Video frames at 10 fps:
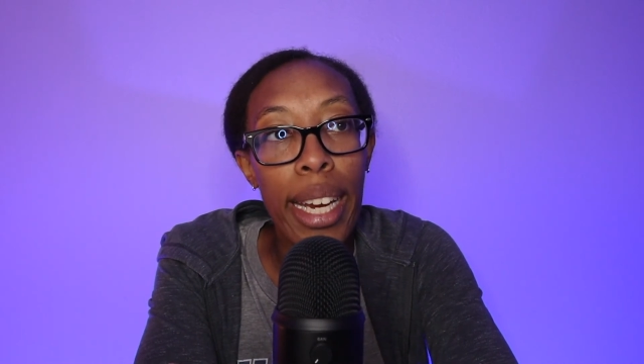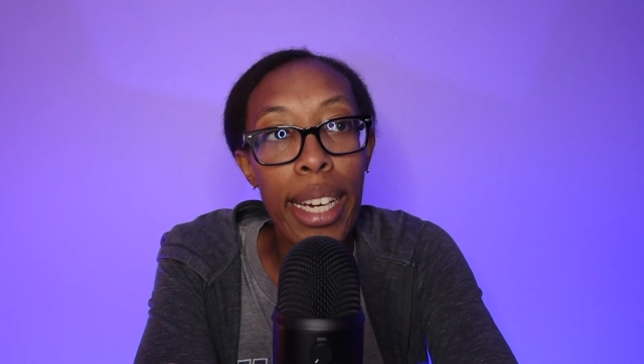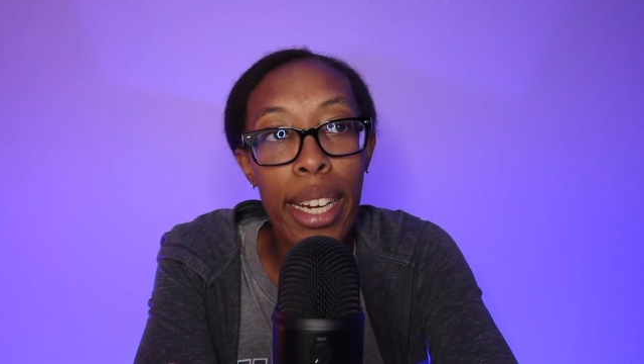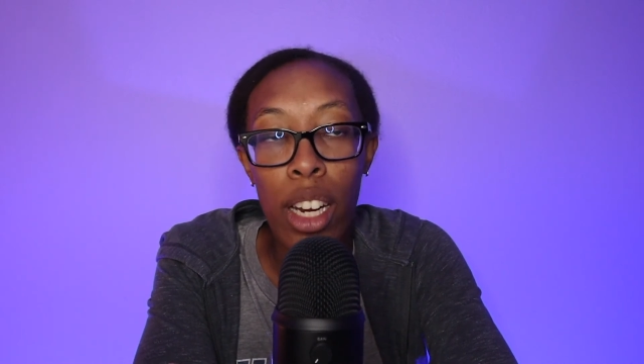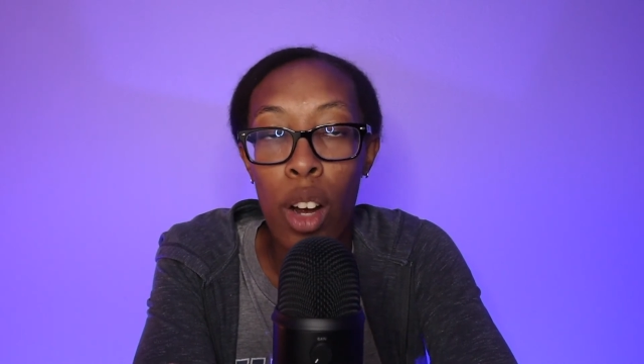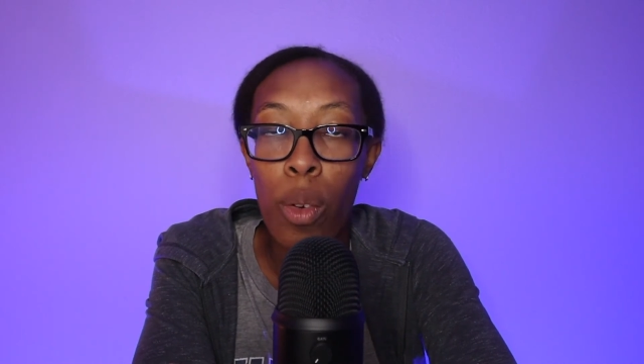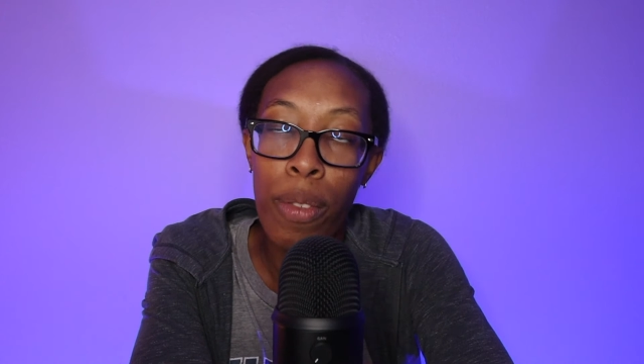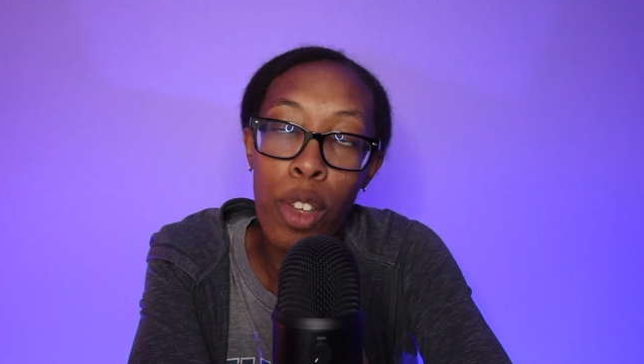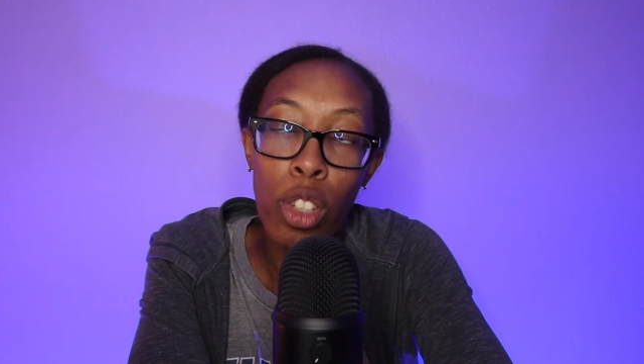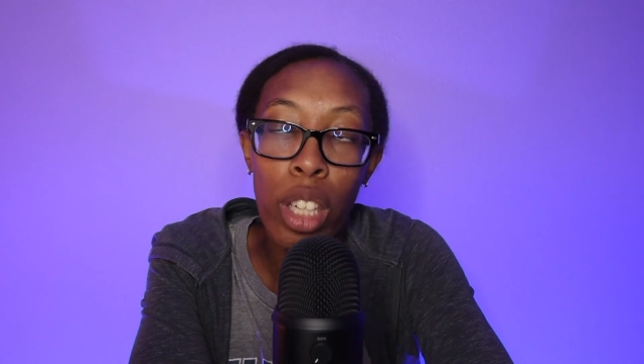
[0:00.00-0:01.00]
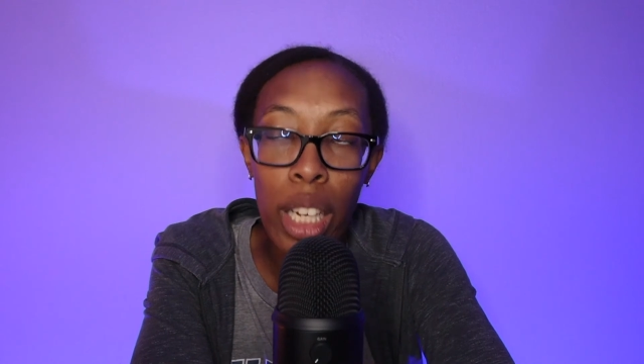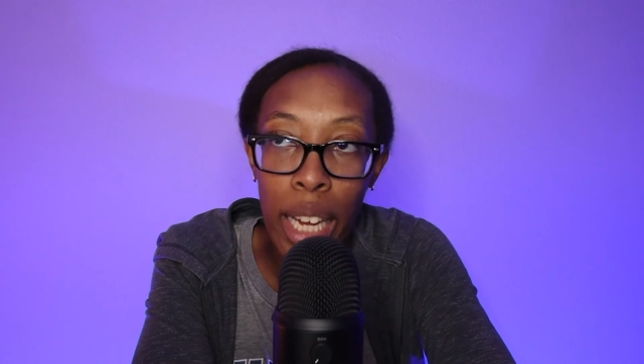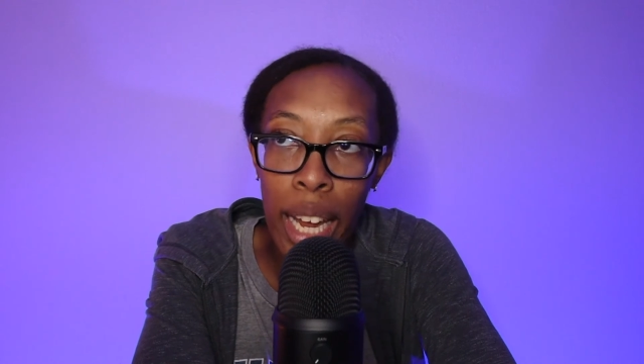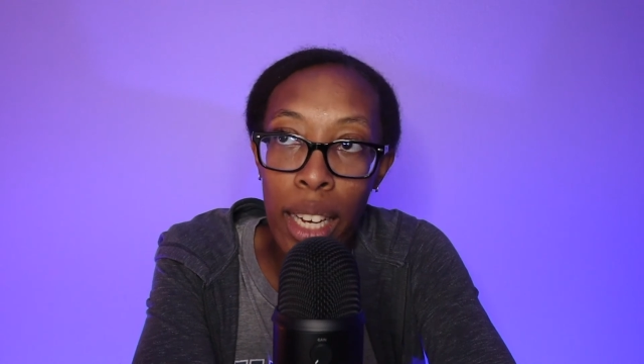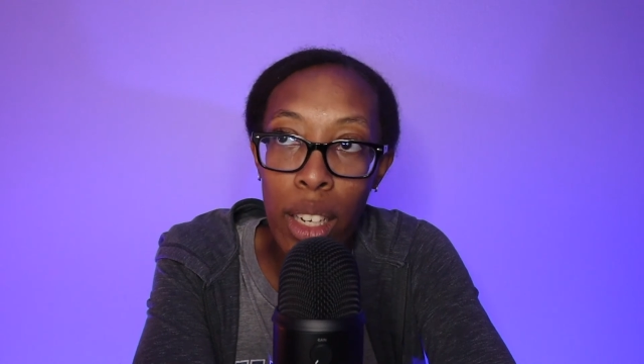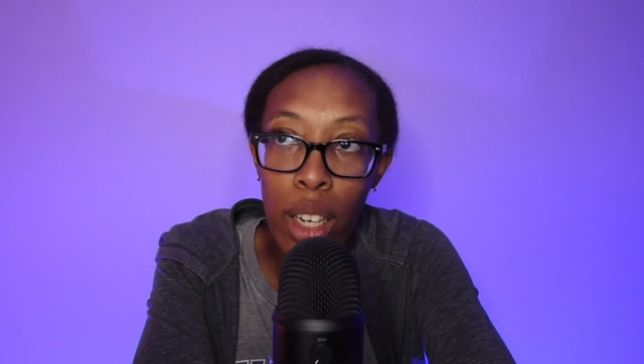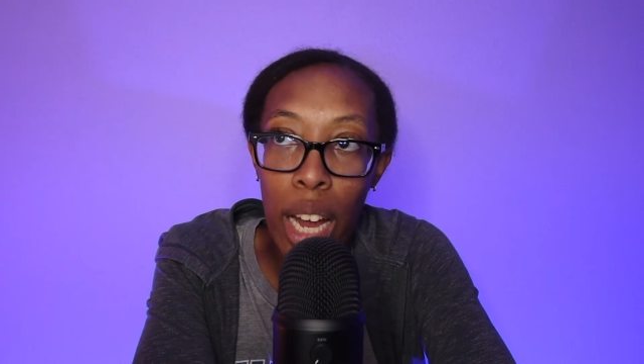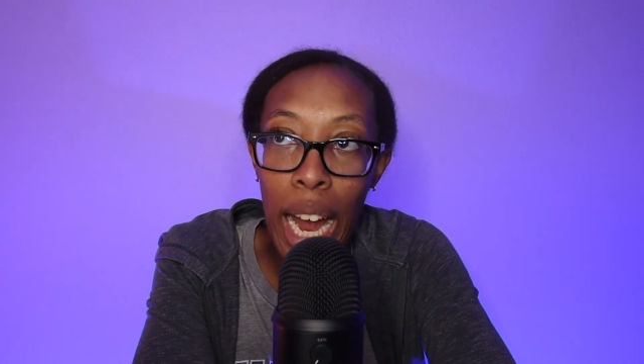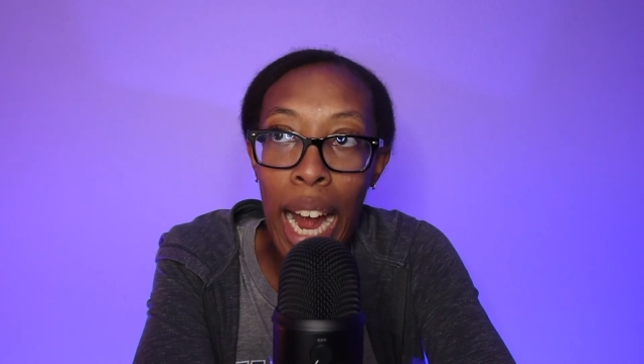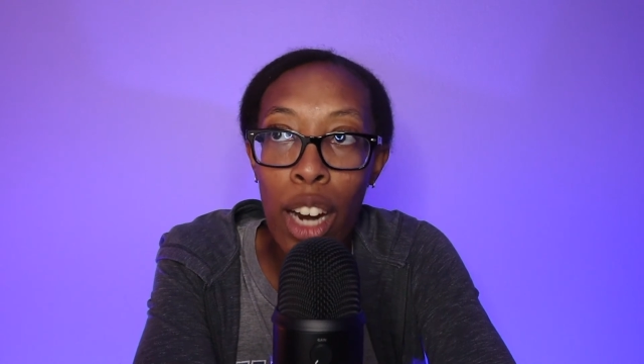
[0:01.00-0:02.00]
you know, if they're looking at
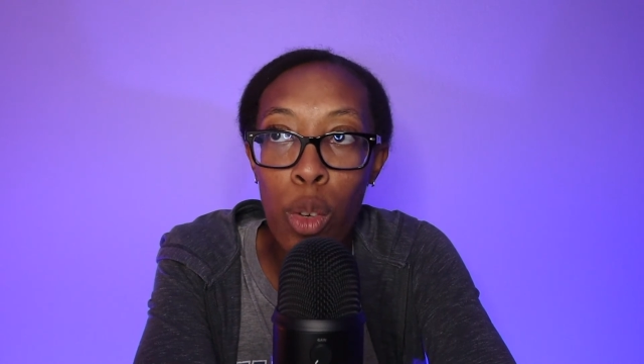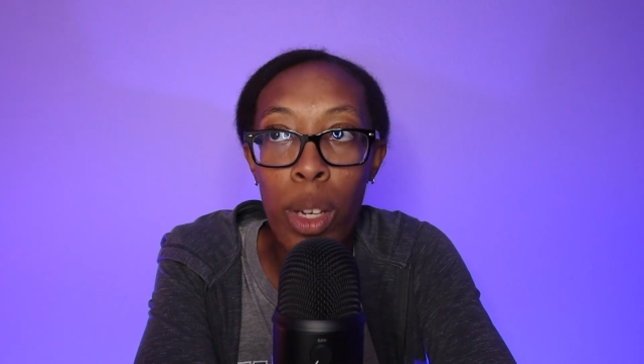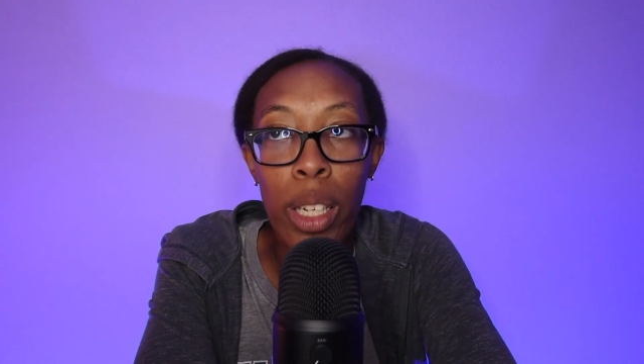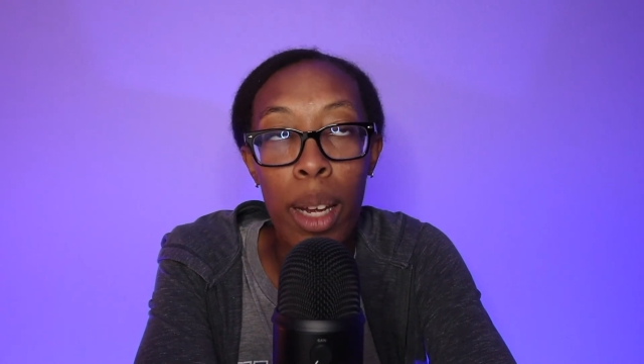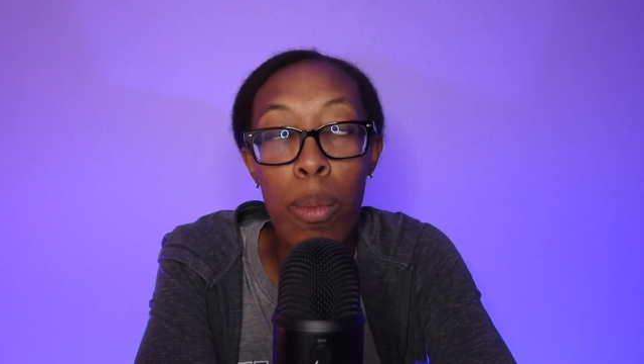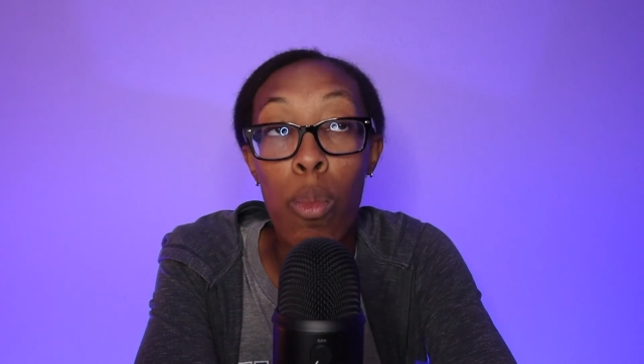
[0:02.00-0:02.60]
how do we get